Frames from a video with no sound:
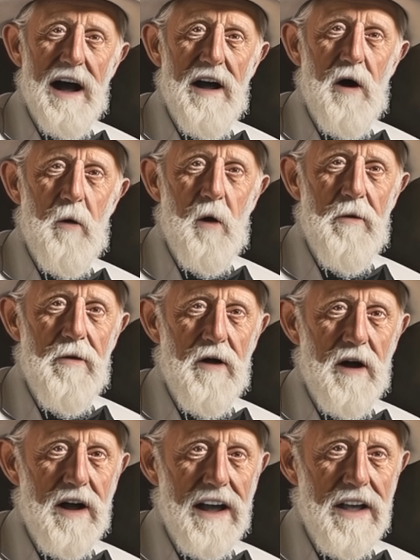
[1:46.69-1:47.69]
add a
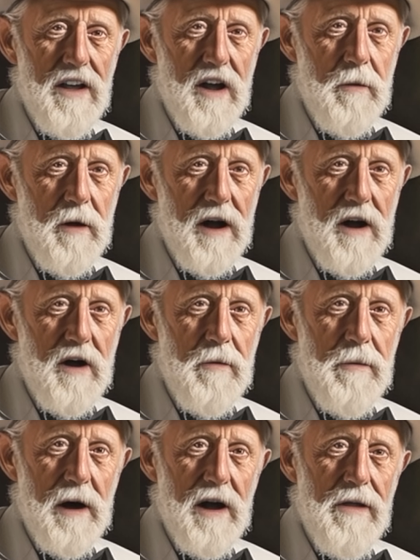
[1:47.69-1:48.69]
woofer to each
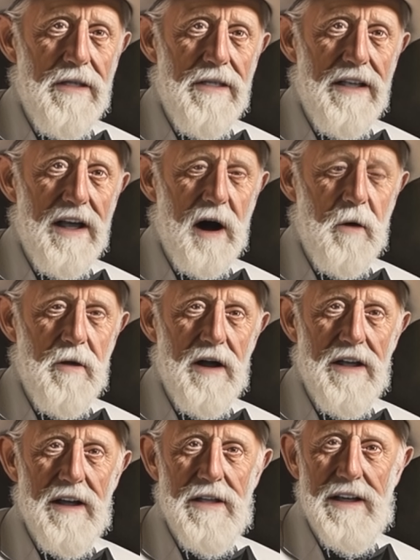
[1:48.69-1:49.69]
speaker to make the
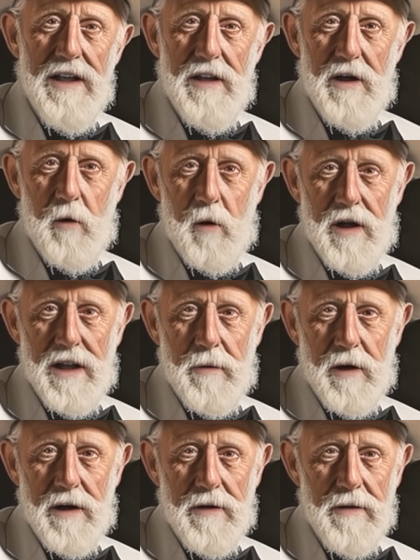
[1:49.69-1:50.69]
sound a little less
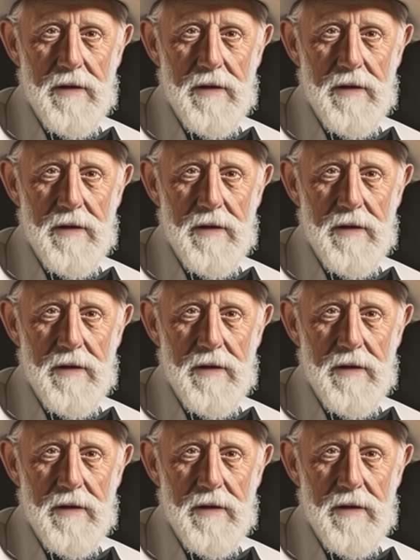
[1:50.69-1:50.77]
wispy.